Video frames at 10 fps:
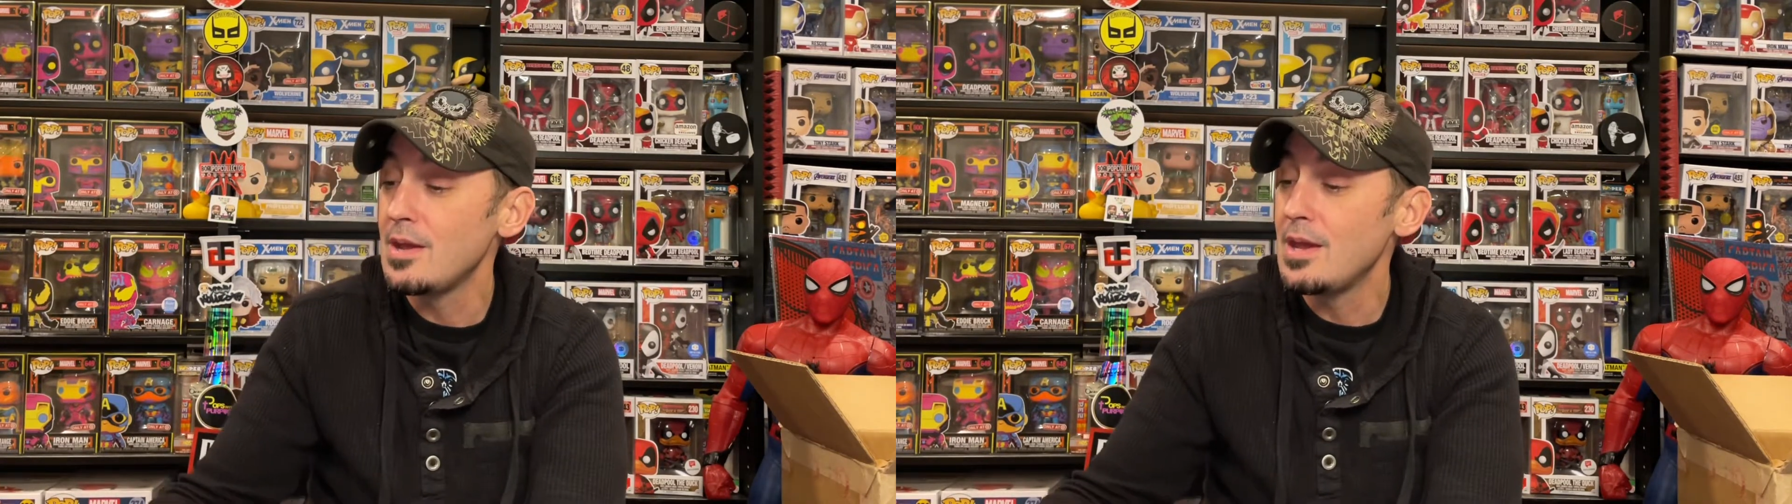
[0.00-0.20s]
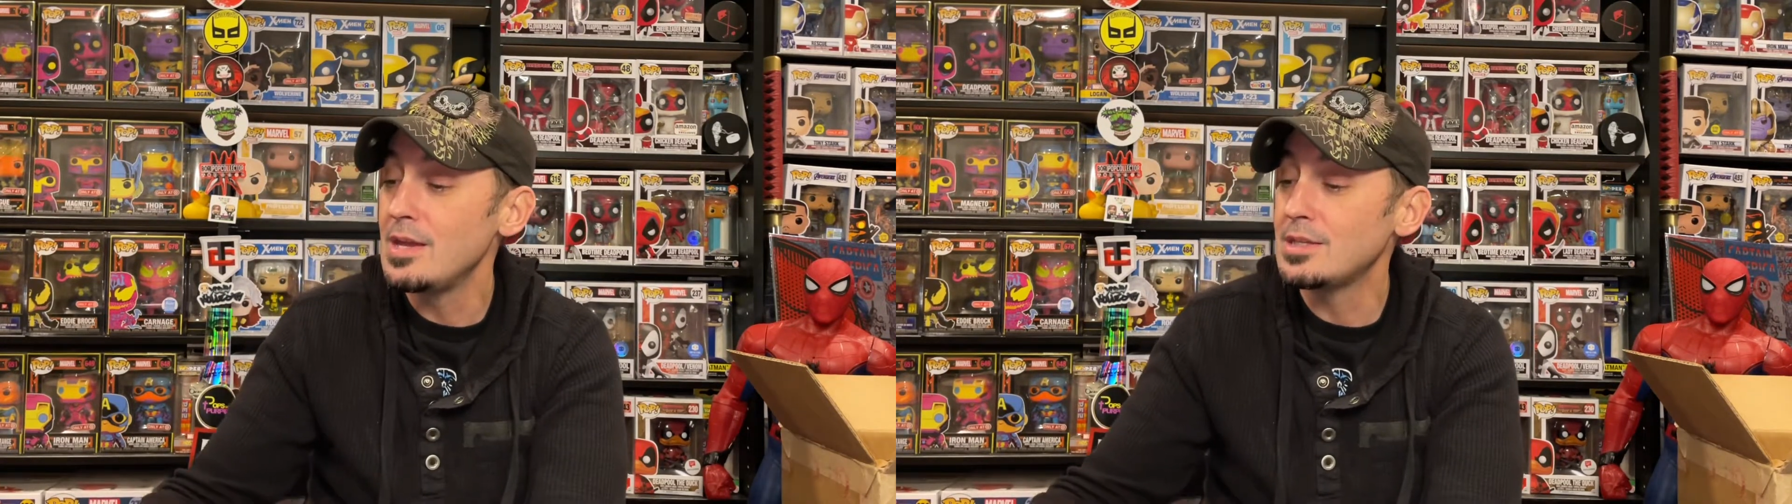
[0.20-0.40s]

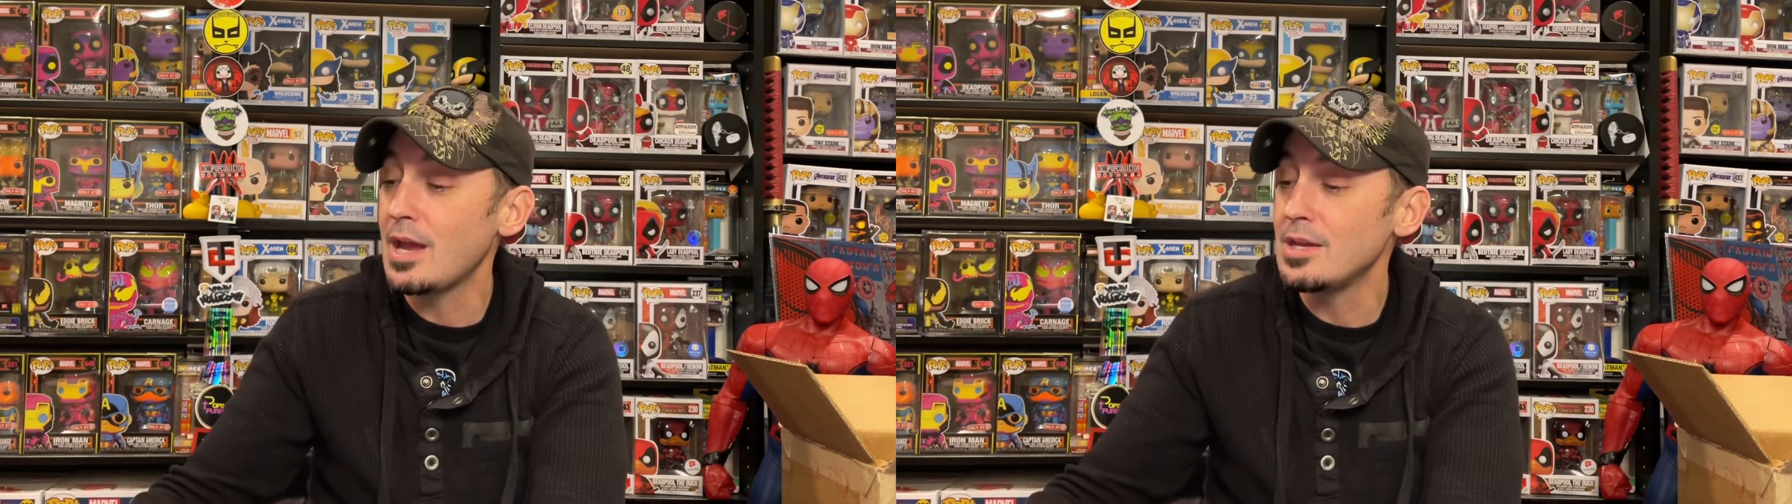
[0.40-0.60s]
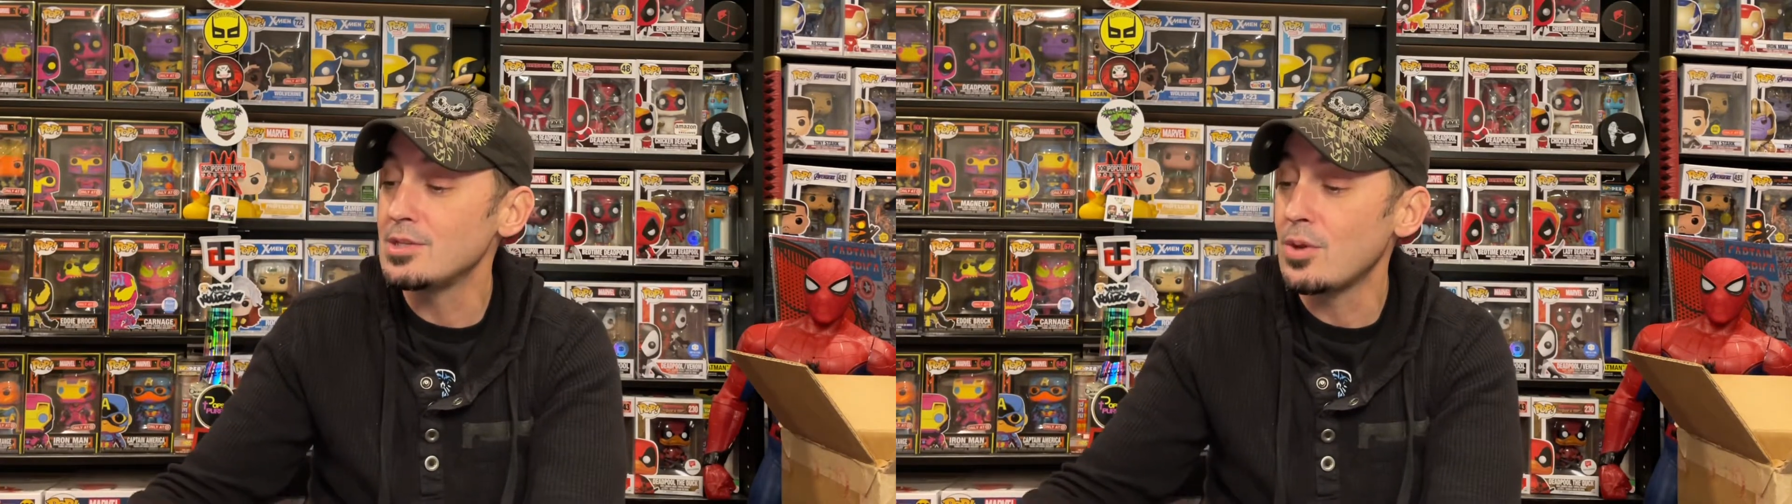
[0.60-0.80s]
He's got
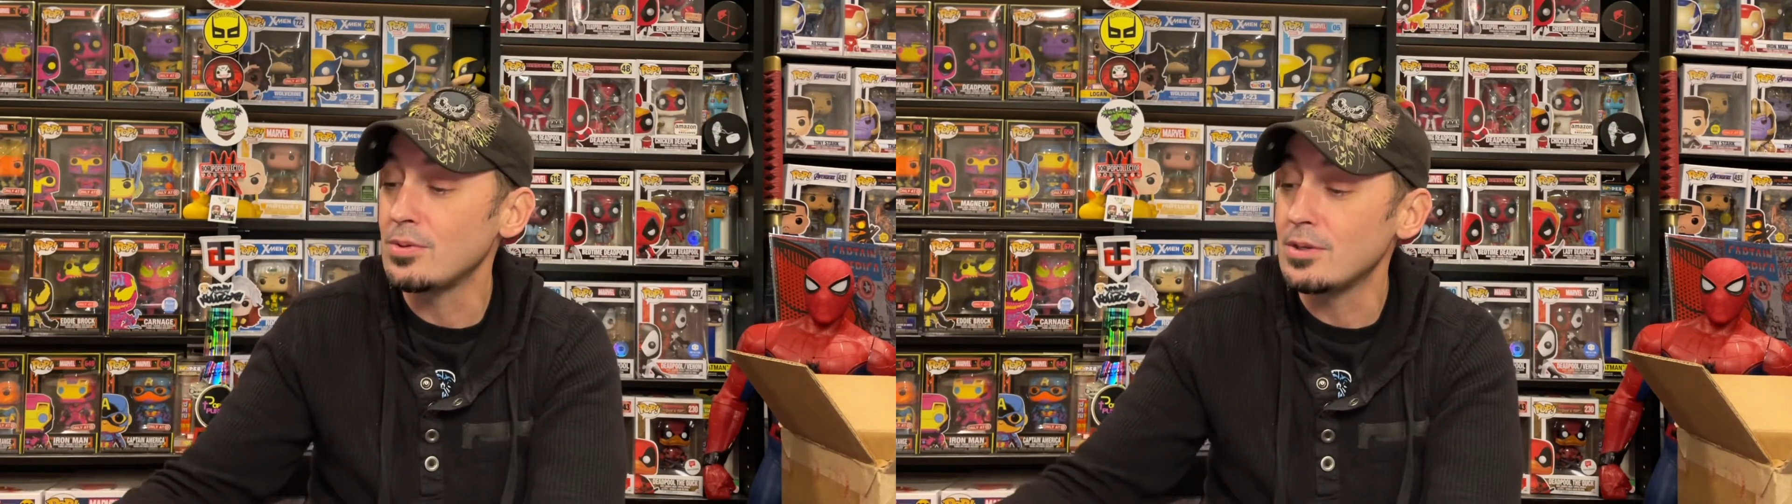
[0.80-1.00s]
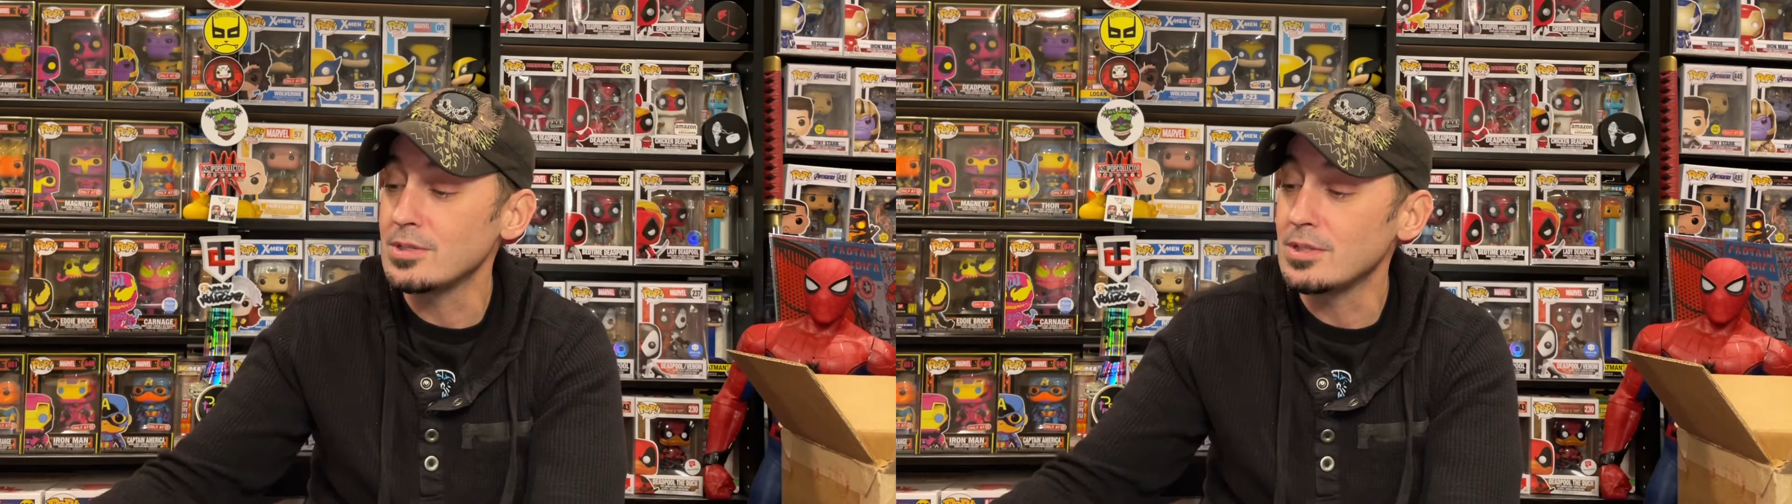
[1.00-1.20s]
his own
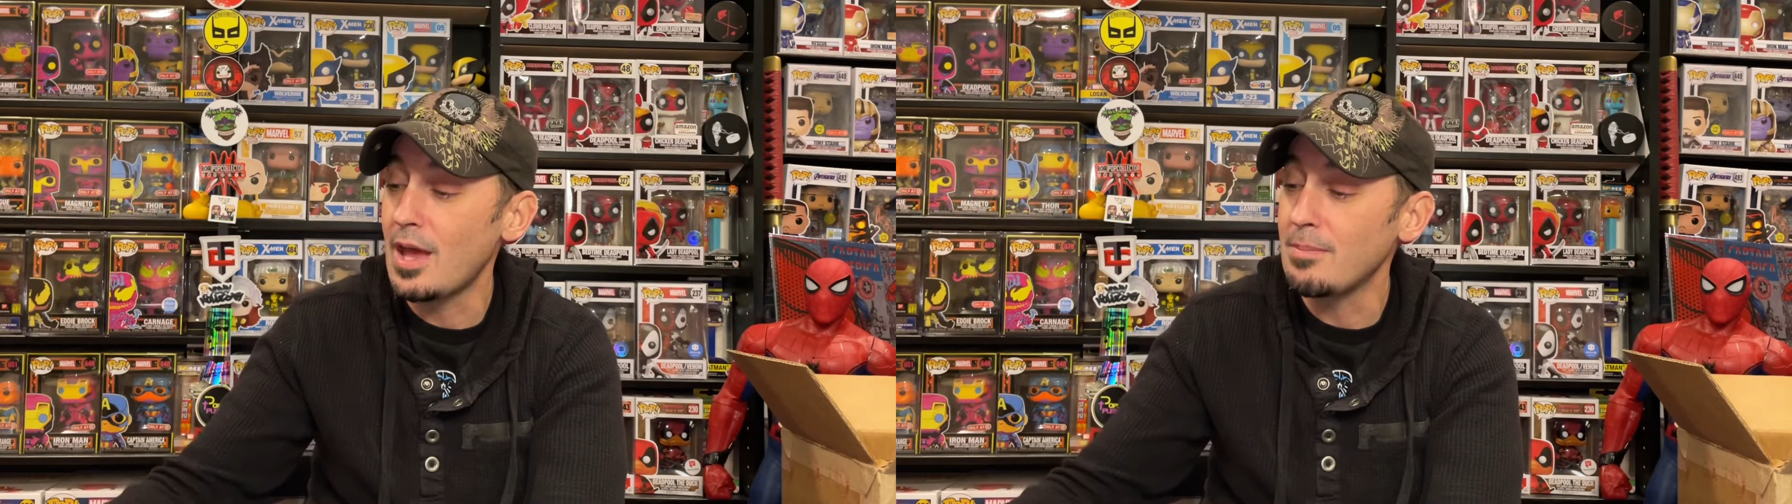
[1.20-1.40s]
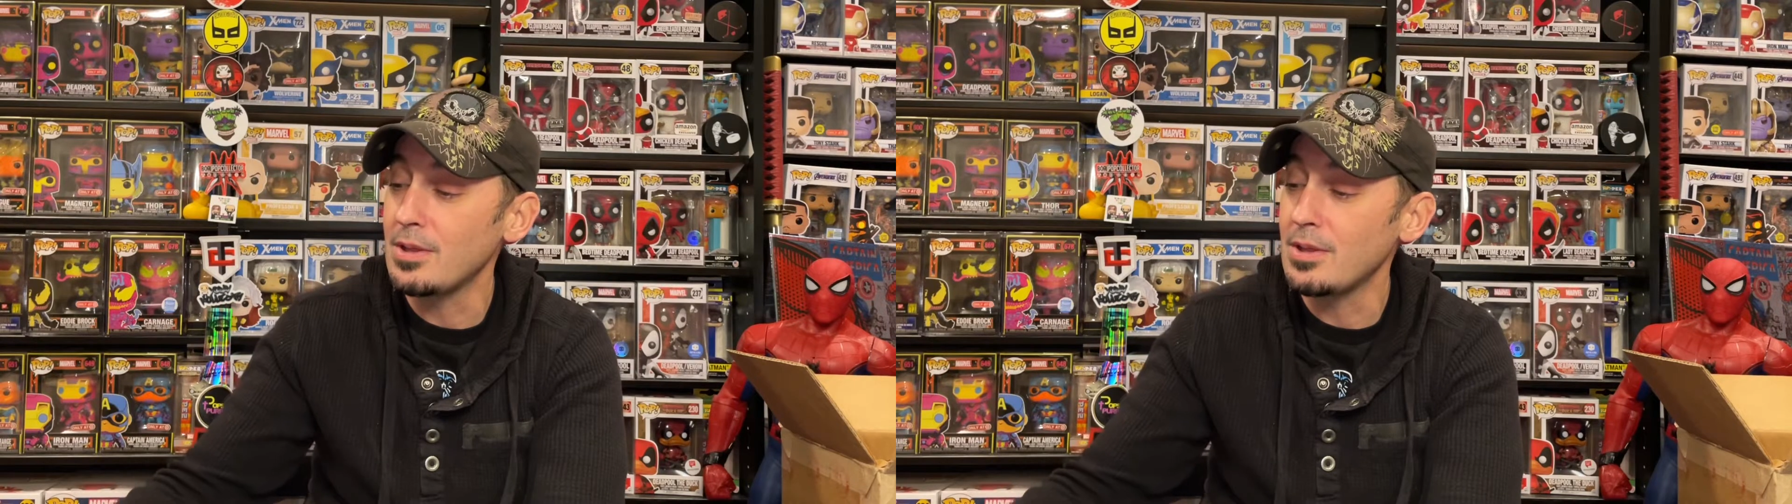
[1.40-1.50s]
little slab